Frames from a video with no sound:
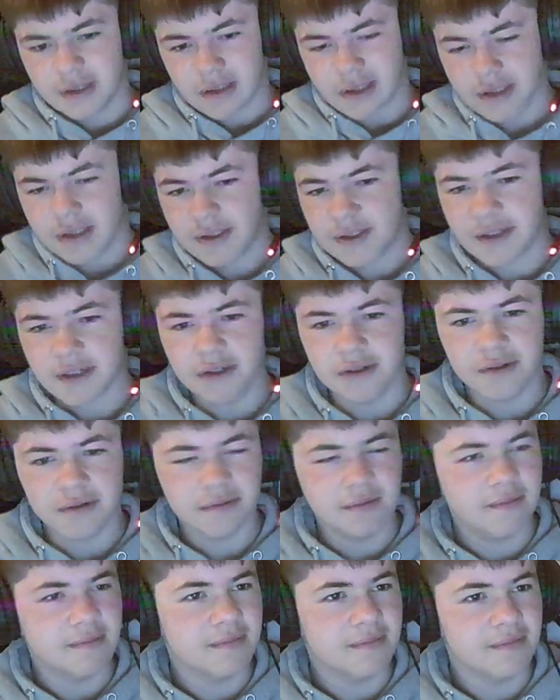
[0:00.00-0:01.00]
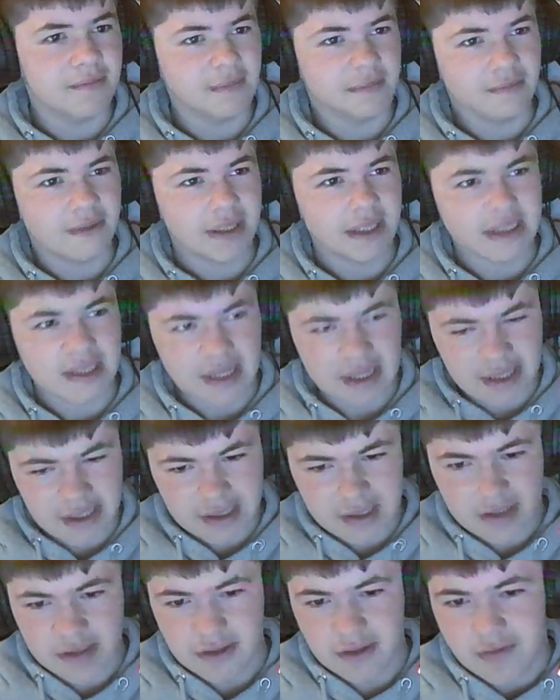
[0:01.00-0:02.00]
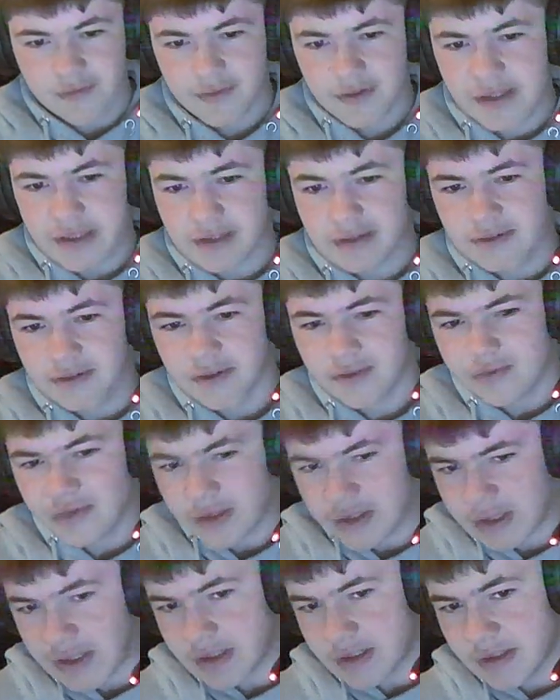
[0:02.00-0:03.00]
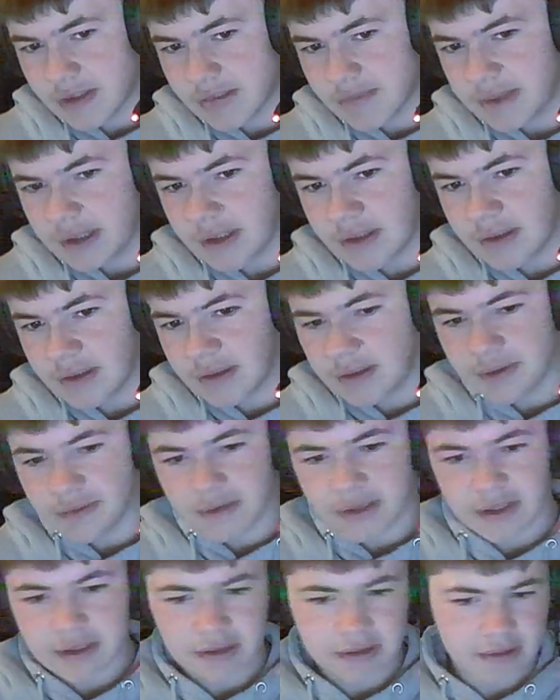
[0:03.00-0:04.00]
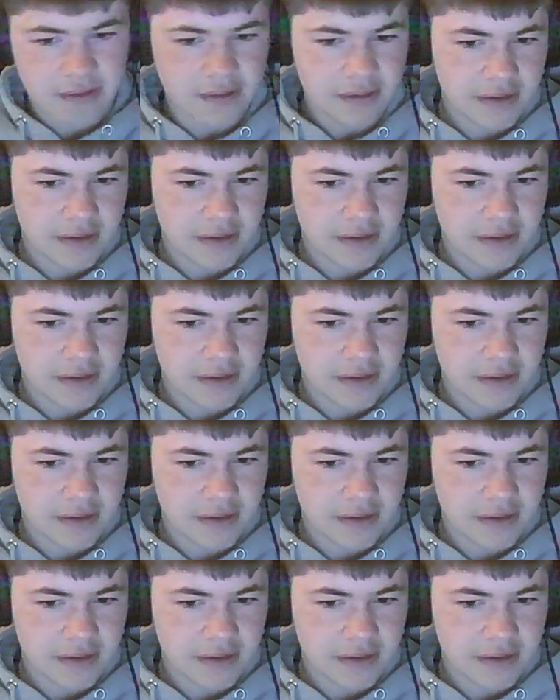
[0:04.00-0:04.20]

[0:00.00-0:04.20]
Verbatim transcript: So, yeah, no videos, obviously, because I'm in Costa Rica.